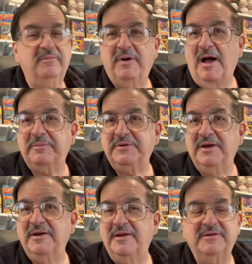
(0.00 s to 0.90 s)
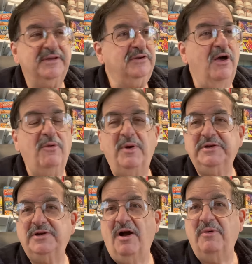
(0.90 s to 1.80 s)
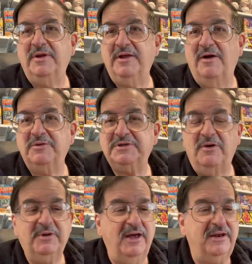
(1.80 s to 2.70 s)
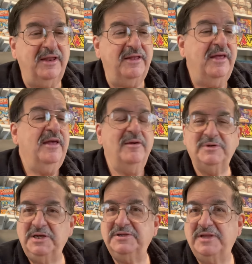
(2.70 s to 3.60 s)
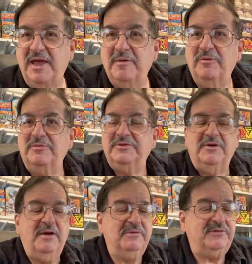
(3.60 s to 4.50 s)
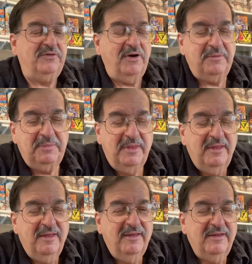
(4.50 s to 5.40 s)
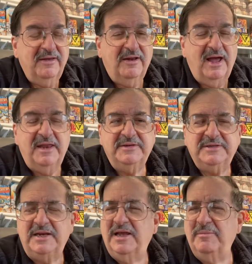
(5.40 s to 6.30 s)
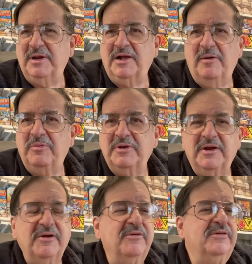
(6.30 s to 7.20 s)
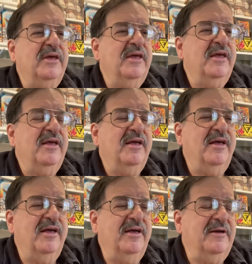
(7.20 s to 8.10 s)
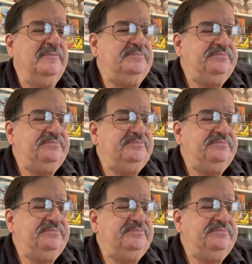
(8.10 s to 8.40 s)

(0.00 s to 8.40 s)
pops in and says, "Oh, what's going on?" And it was his table. So that was fun. You know, I hadn't seen him in a couple years. And